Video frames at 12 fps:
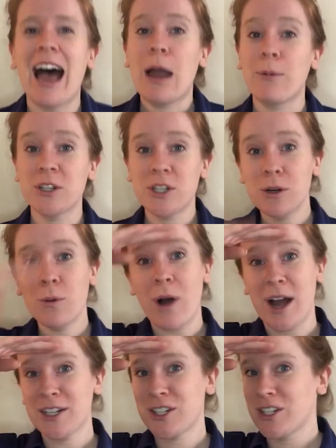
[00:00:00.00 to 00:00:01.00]
I want you to
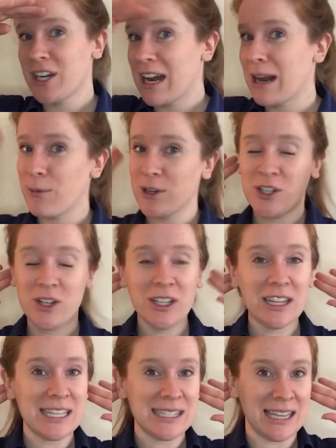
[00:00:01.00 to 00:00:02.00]
watch and I want you
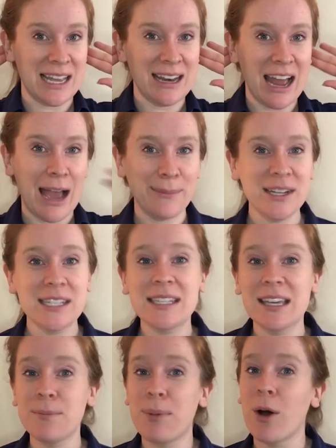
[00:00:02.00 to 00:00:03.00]
to listen. I'm going to
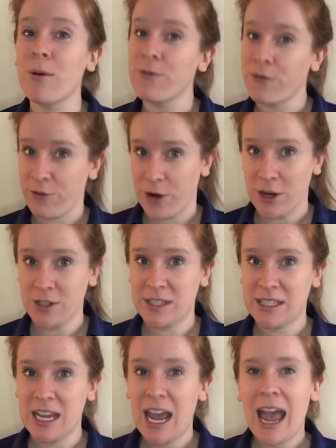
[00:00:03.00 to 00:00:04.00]
say the poem
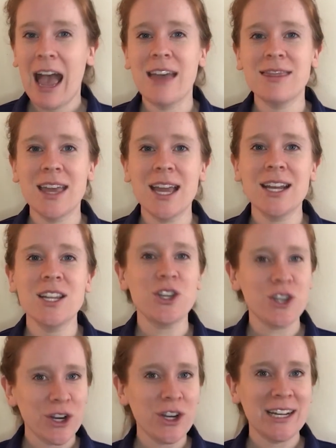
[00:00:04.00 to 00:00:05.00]
first and
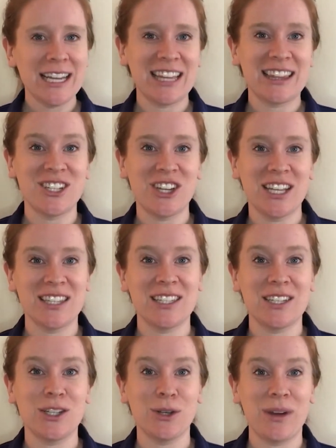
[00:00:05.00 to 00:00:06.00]
then you're going to get the
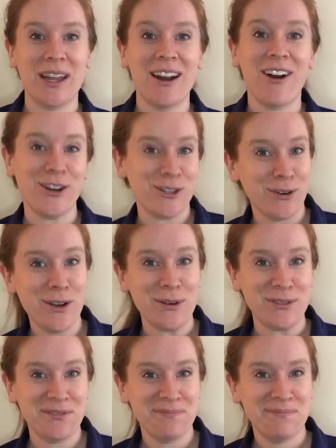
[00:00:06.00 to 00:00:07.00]
chance to do it on your
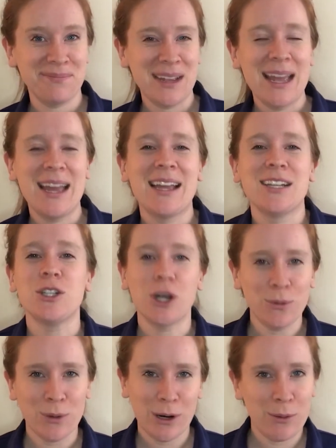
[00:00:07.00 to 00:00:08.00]
own.
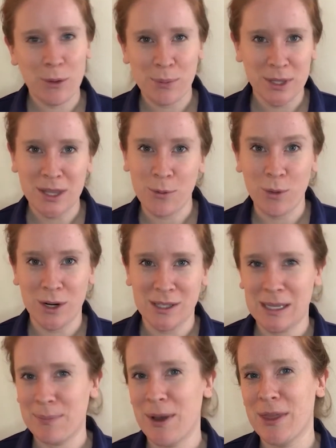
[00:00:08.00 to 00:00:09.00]
Don't worry, we'll put the
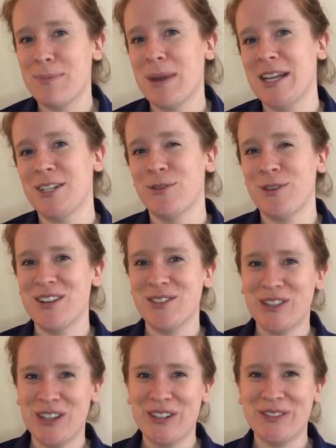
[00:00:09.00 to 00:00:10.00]
words up on the page for you
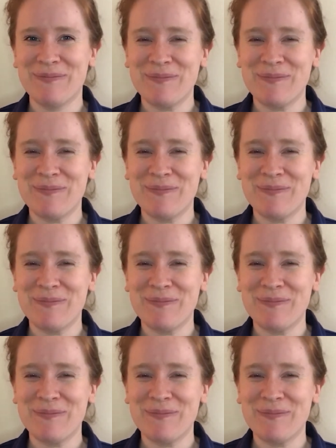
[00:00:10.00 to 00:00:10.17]
too.